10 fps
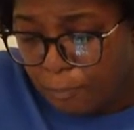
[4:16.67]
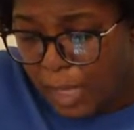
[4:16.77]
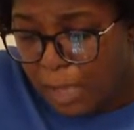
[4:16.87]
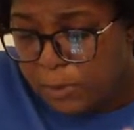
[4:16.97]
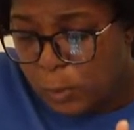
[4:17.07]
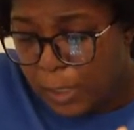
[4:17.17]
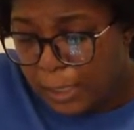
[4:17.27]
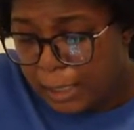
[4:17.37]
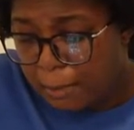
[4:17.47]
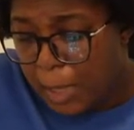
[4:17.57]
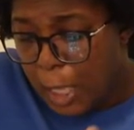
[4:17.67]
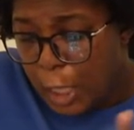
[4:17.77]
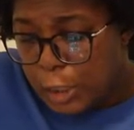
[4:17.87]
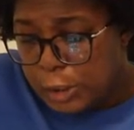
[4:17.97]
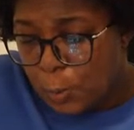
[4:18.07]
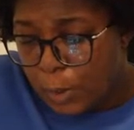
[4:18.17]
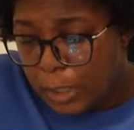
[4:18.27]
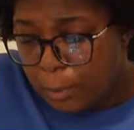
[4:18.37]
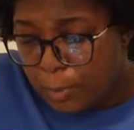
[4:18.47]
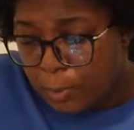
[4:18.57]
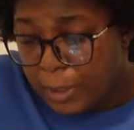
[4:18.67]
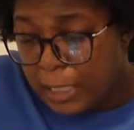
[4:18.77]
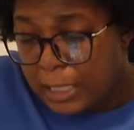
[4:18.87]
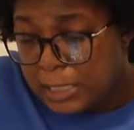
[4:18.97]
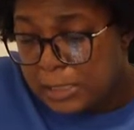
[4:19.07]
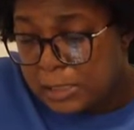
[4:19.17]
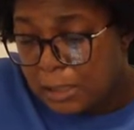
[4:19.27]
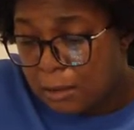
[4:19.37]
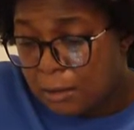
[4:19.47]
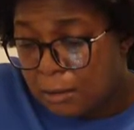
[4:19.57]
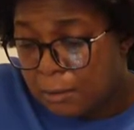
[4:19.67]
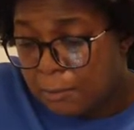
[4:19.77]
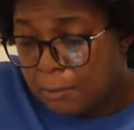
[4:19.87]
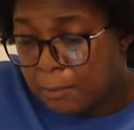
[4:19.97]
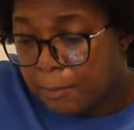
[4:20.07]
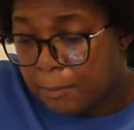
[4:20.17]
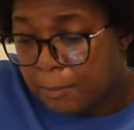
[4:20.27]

It was one of them. So one of the boys, um,